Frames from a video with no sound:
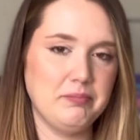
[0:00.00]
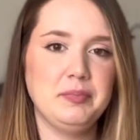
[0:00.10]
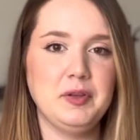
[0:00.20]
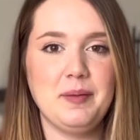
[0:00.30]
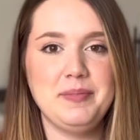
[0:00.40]

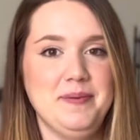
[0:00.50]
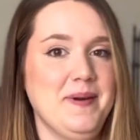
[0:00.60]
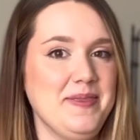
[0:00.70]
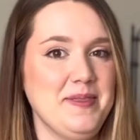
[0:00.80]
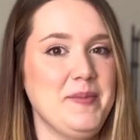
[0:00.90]
plop him
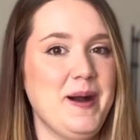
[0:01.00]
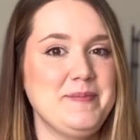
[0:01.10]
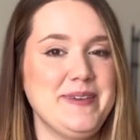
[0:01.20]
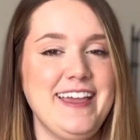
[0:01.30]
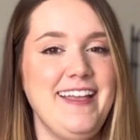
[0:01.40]
on the
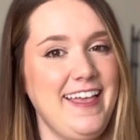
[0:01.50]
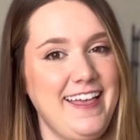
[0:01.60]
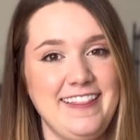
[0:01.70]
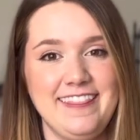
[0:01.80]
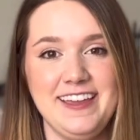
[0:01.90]
Boppy
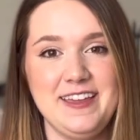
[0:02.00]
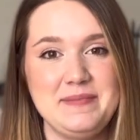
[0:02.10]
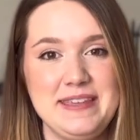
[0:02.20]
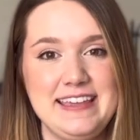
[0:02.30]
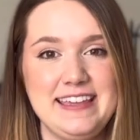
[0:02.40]
and let
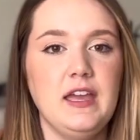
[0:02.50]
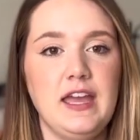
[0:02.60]
him eat.